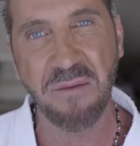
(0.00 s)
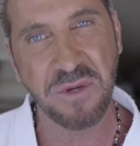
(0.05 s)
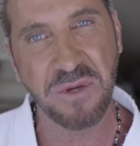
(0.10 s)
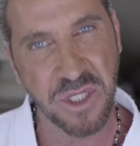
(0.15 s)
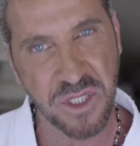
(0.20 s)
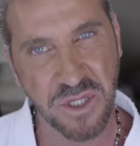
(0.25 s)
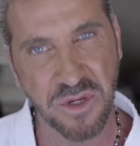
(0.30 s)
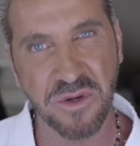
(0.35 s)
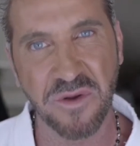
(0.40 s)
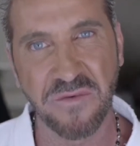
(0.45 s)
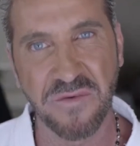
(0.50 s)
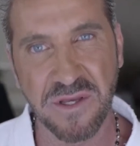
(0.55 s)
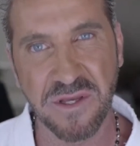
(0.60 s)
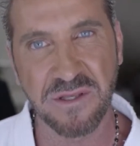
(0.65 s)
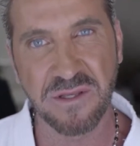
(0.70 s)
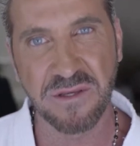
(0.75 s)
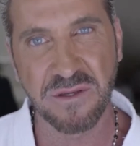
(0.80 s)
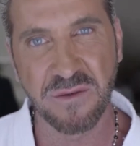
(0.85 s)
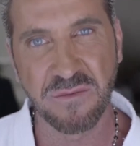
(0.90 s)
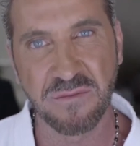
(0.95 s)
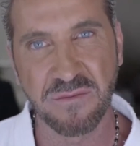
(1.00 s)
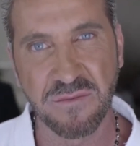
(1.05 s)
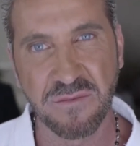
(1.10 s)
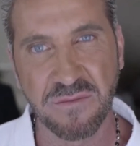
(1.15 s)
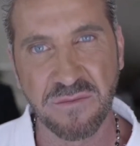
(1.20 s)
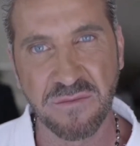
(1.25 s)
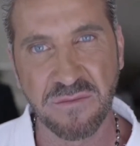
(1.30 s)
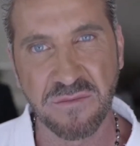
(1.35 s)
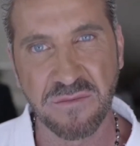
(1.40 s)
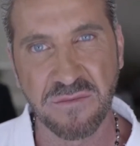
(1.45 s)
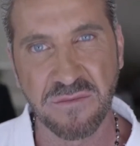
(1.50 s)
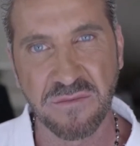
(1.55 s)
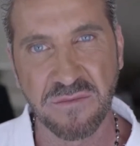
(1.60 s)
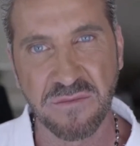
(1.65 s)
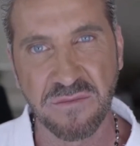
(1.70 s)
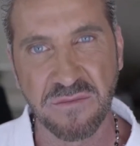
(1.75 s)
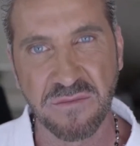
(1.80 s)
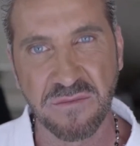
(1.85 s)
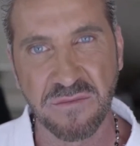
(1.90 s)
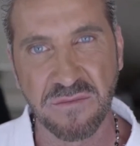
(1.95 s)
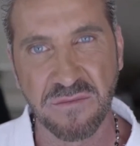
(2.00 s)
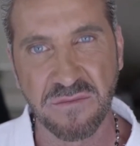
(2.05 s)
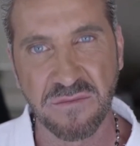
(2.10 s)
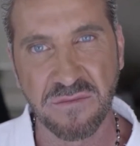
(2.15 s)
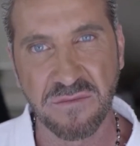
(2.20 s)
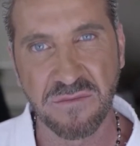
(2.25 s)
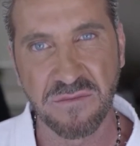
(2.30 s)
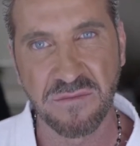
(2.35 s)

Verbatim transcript: I'm sure. What? What did I